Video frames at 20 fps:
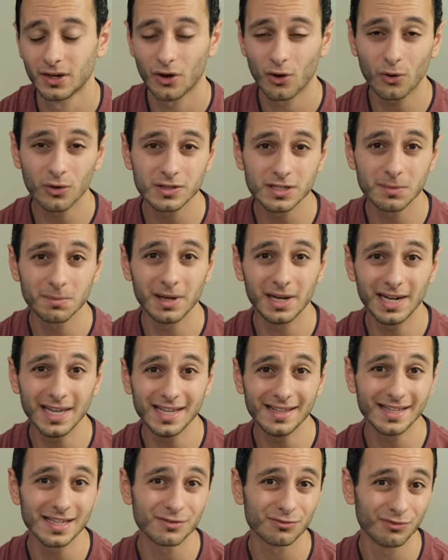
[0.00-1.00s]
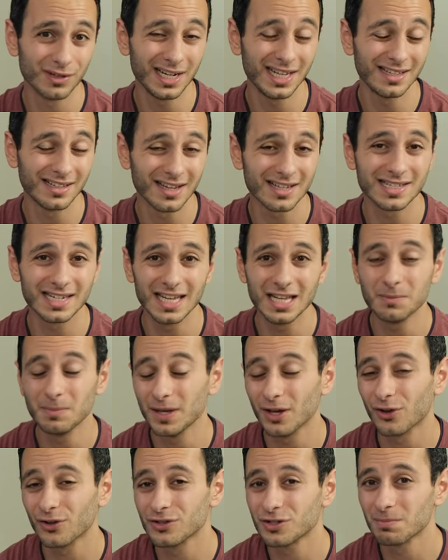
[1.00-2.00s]
Ultimately, this really does lead
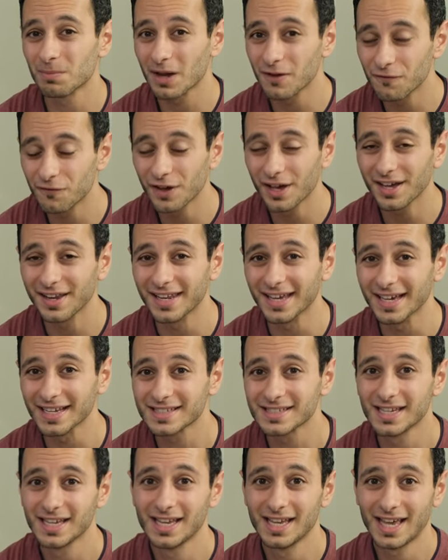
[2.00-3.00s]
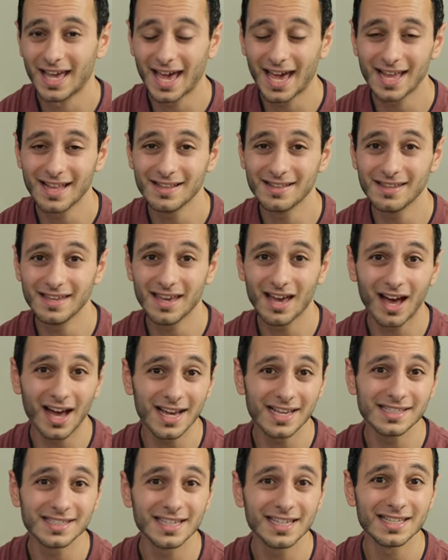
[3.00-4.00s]
me onto my verdict, and the
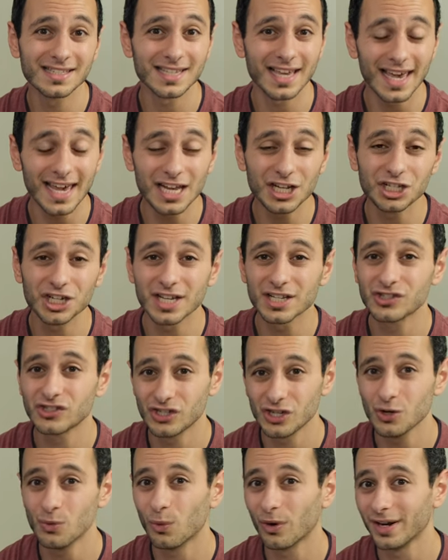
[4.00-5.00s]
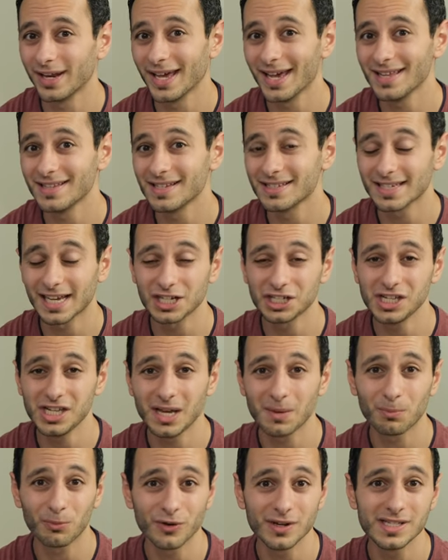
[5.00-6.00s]
Hisense HS218 is
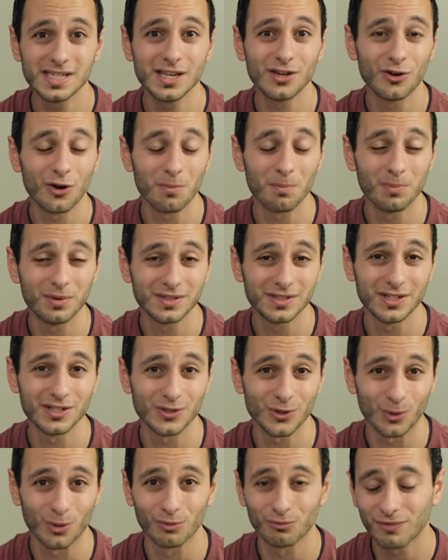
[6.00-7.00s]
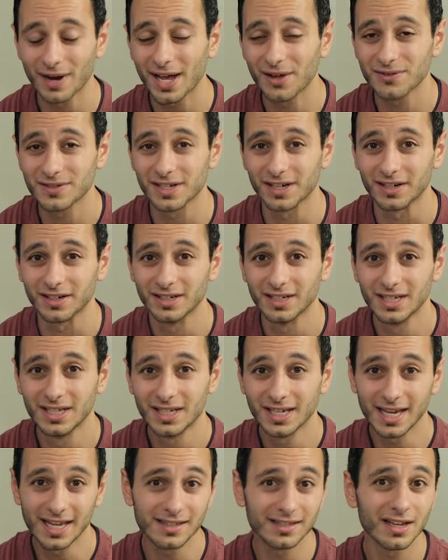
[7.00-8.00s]
actually a pretty competent all-rounder.
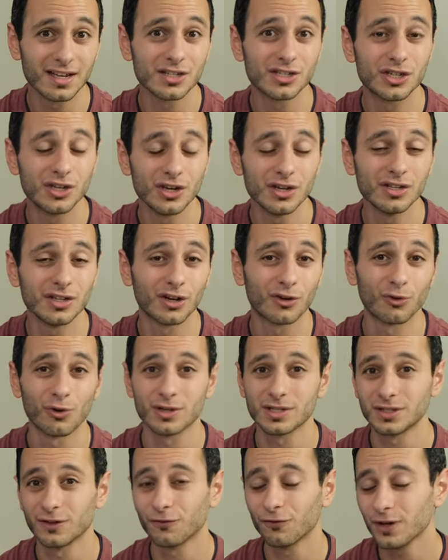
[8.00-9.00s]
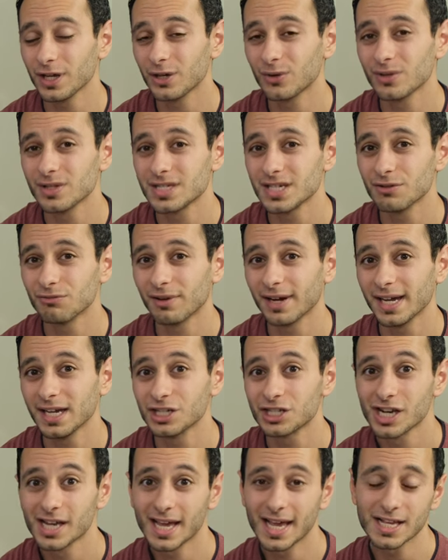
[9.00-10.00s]
It does good across the frequency
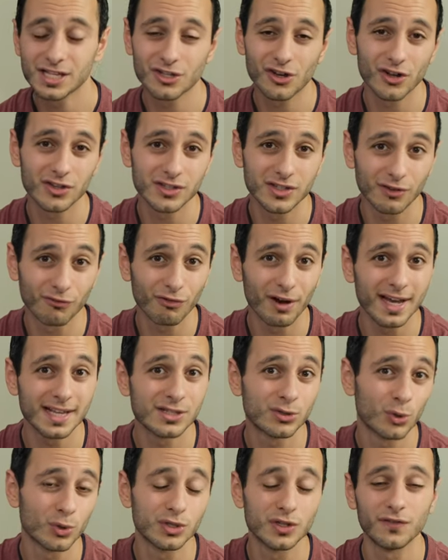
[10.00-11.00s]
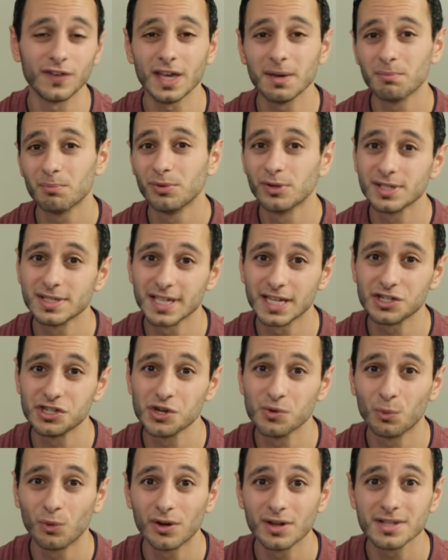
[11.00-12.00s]
range, it's got the right sort of inputs that
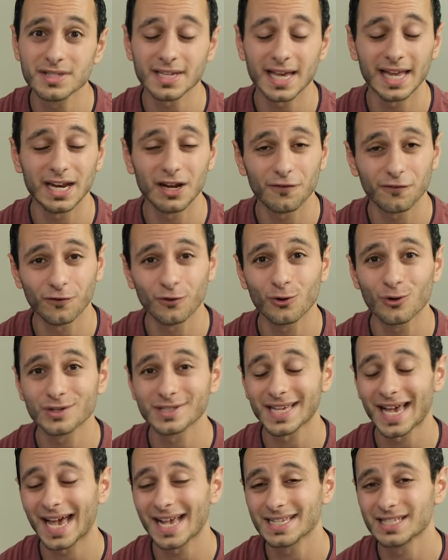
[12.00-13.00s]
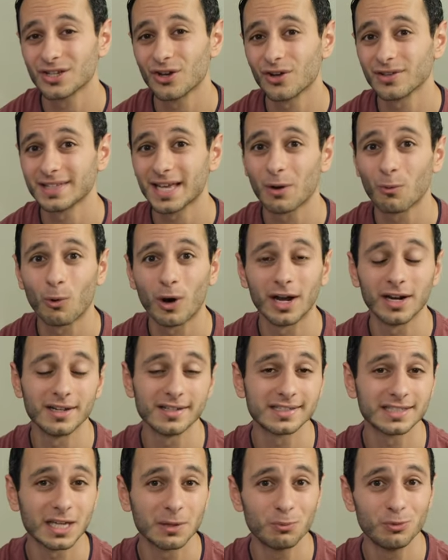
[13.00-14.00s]
you want, and of course has got that
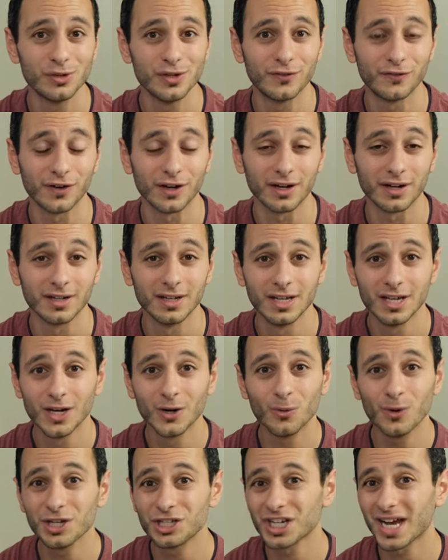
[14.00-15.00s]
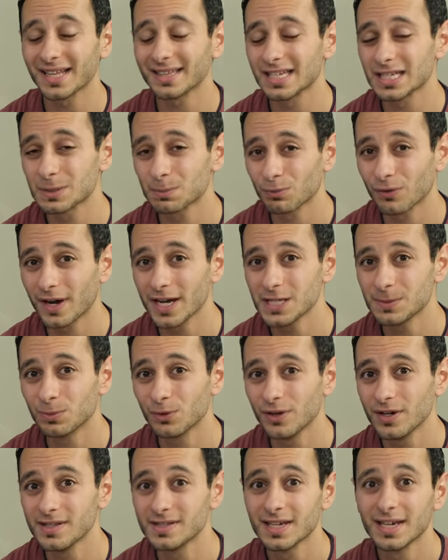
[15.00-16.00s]
wireless subwoofer, which at this price
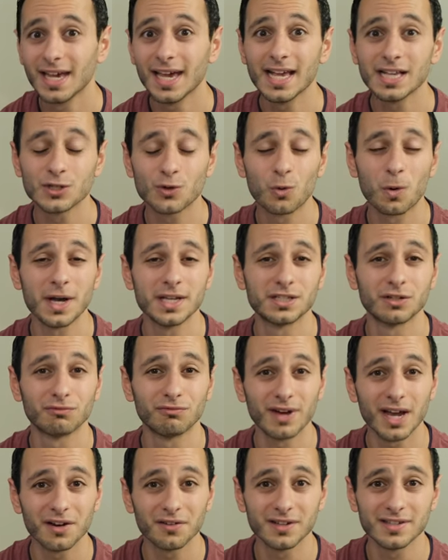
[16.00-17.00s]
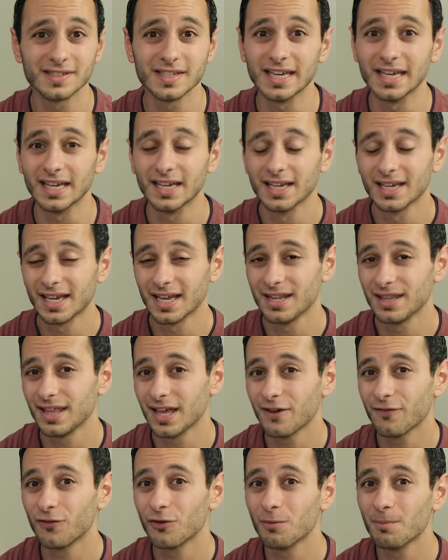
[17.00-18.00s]
point is quite a rarity, and
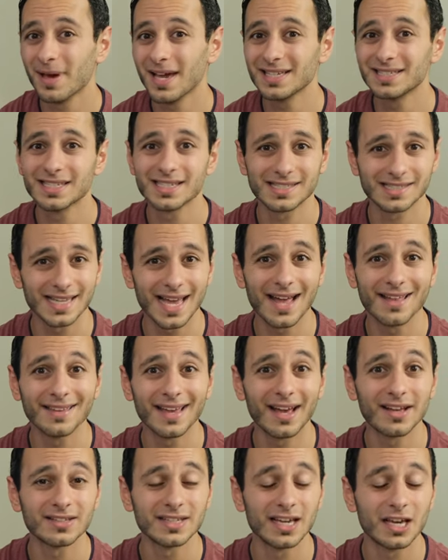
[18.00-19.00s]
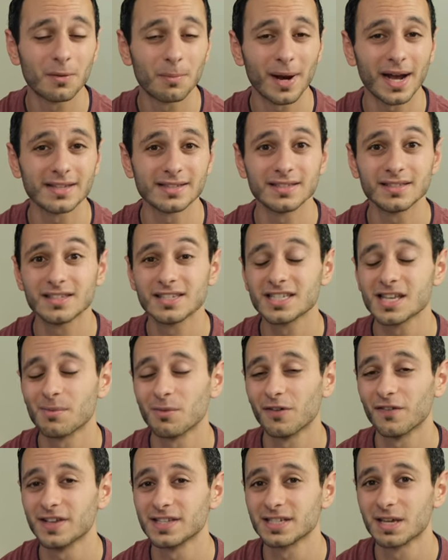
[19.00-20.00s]
therefore makes it stand out in comparison to
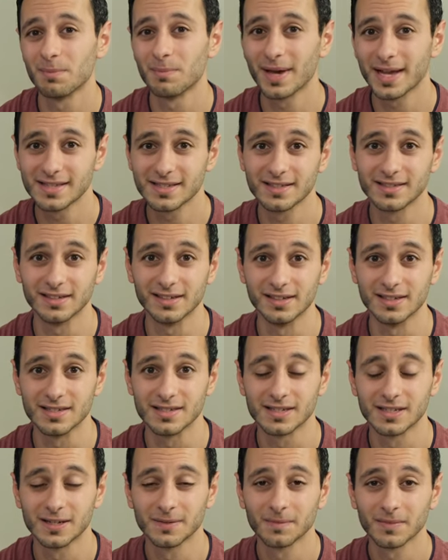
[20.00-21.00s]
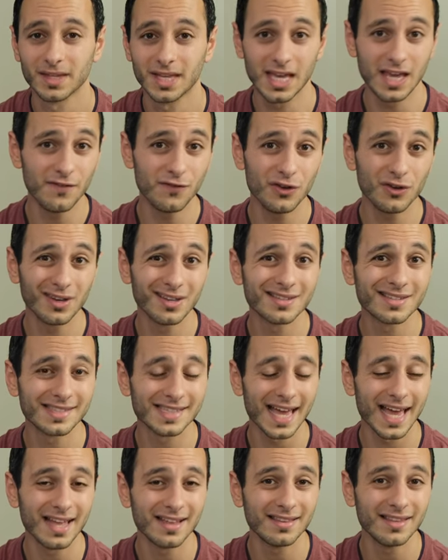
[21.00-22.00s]
some of its competitors. If you can
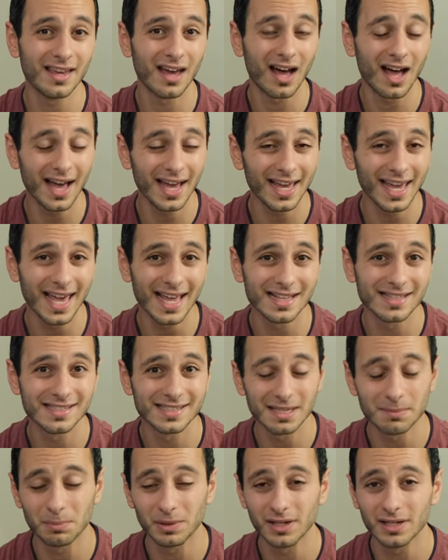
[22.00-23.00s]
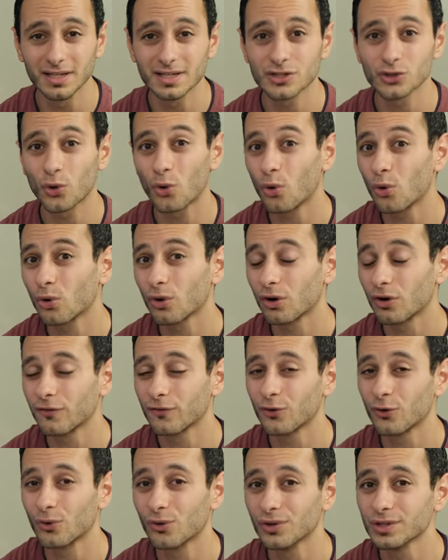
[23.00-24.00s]
stand the high-end sibilance, or
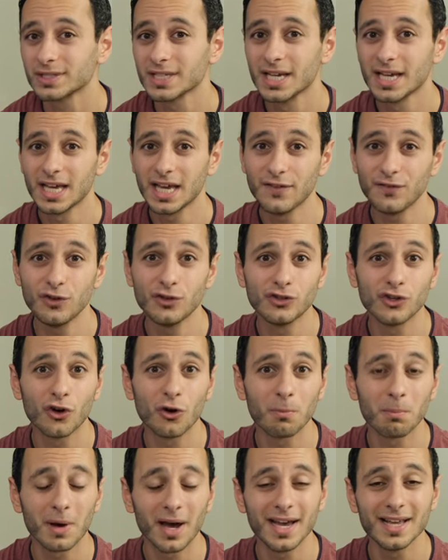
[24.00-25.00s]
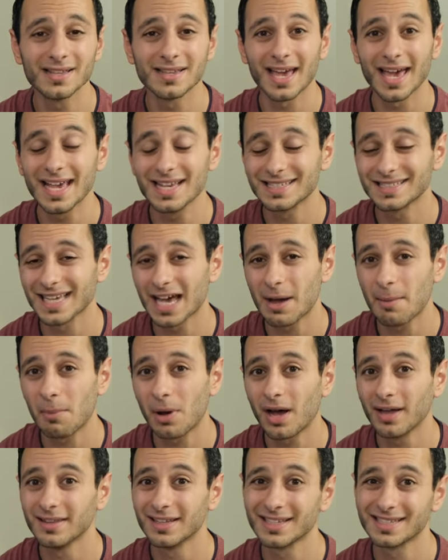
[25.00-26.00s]
of course, if you don't mind a
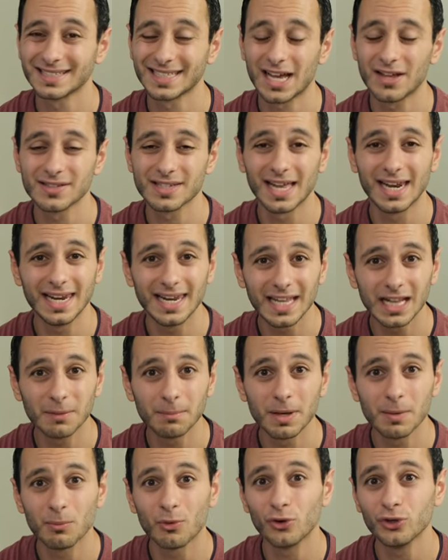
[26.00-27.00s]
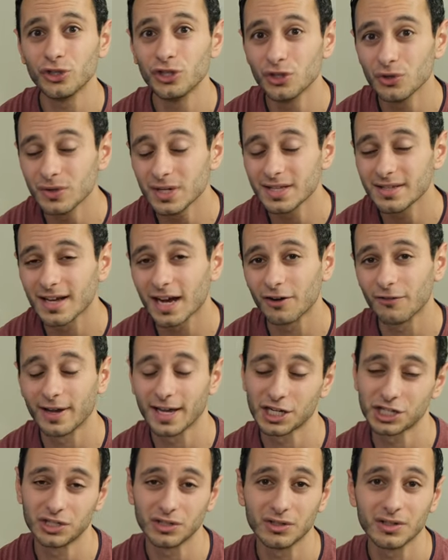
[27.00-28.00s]
soundbar that sounds a little bit more
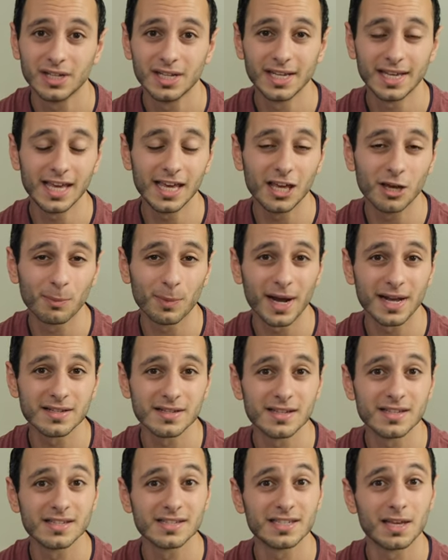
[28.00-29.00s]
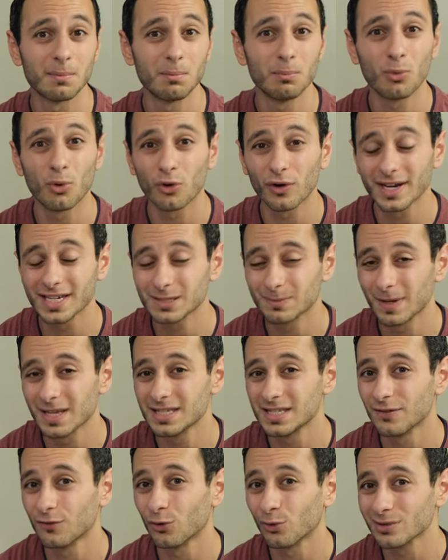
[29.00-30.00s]
unidirectional in comparison to some more
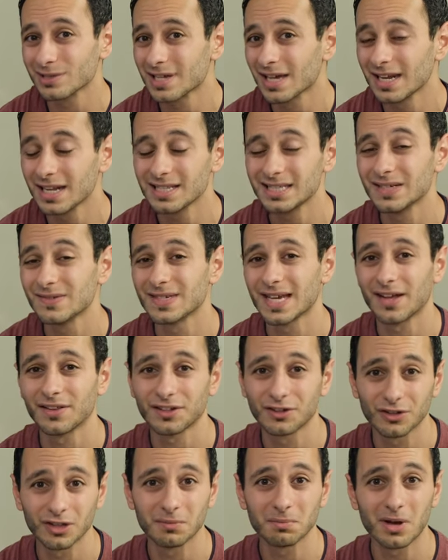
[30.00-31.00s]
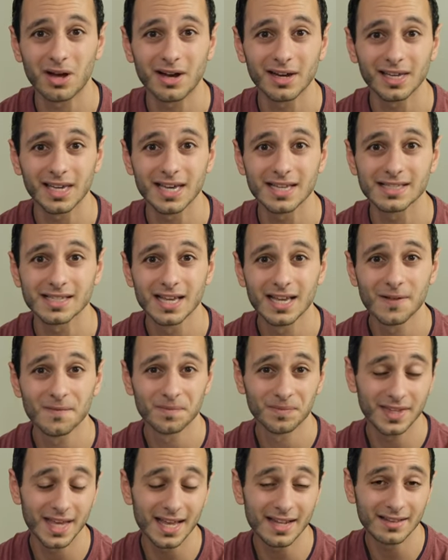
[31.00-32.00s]
expensive alternatives out there on the market,
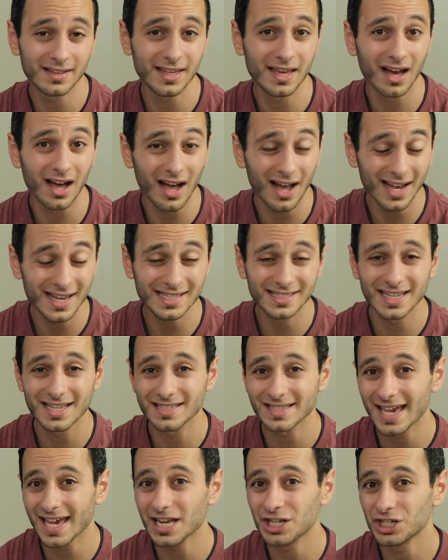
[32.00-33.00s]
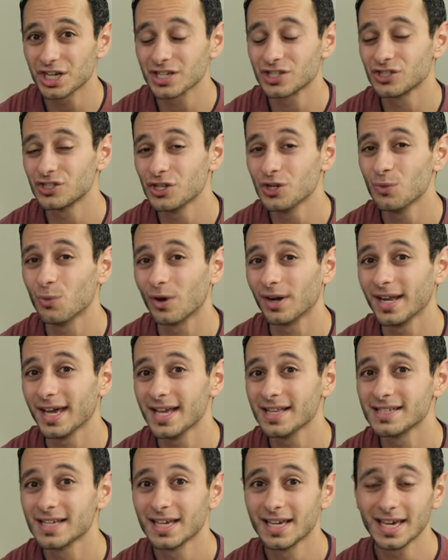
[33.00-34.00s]
then the Hisense
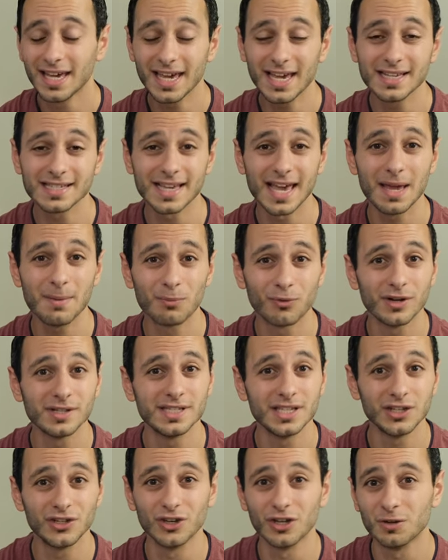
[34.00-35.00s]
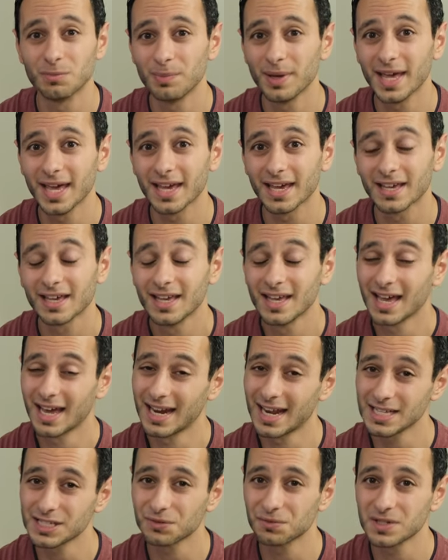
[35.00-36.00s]
HS218 is a pretty good pick.
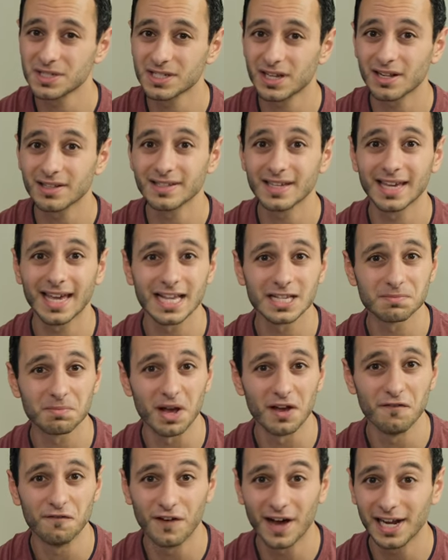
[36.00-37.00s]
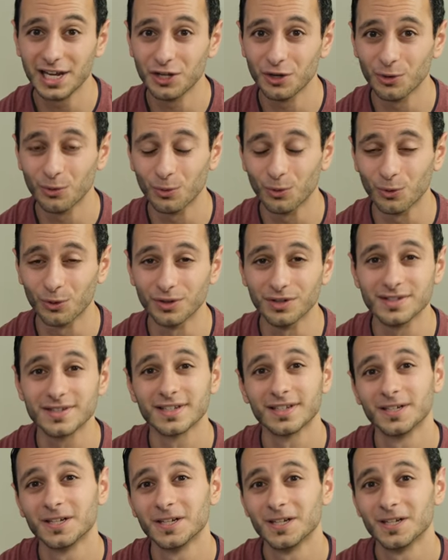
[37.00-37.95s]
And as a result, it gets my value award.